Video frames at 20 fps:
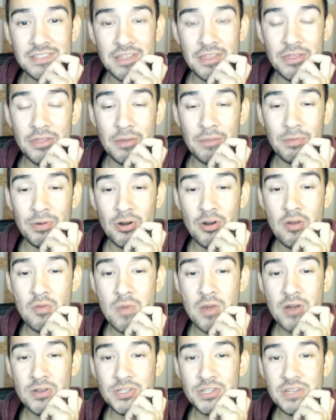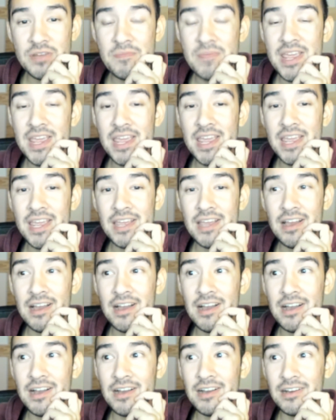The Pro Motion being
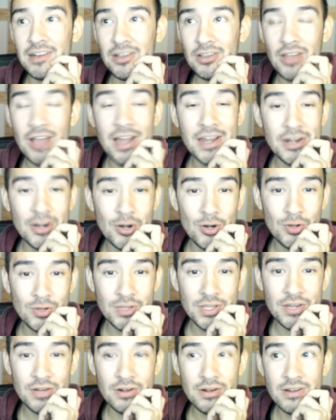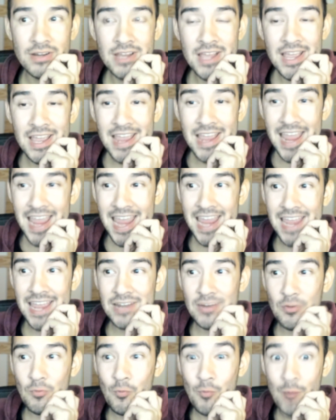a lot earlier
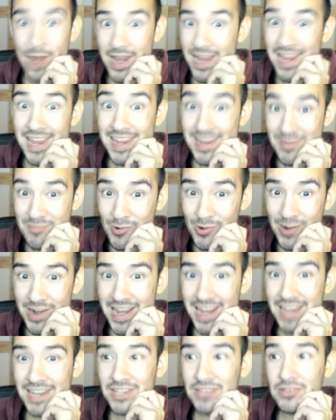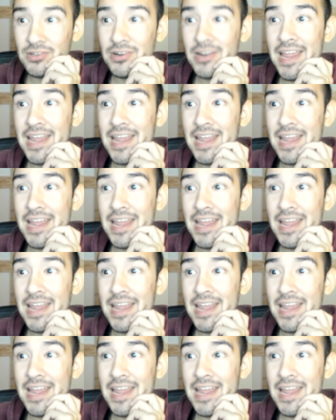and way more angular,